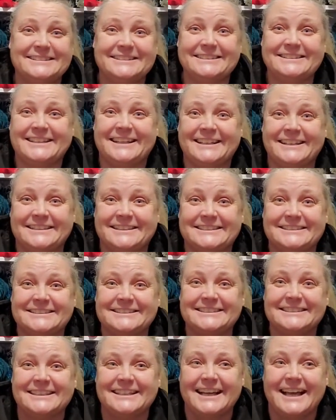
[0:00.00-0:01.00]
because
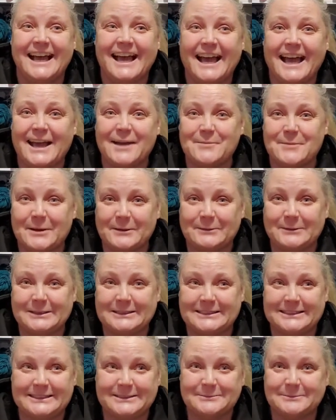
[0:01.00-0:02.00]
I'm not
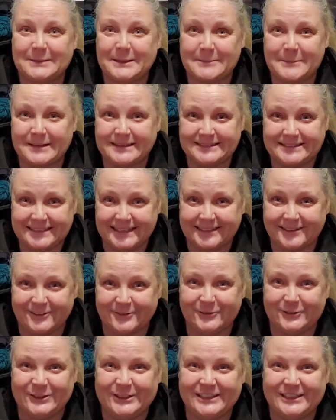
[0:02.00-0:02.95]
watching them by myself.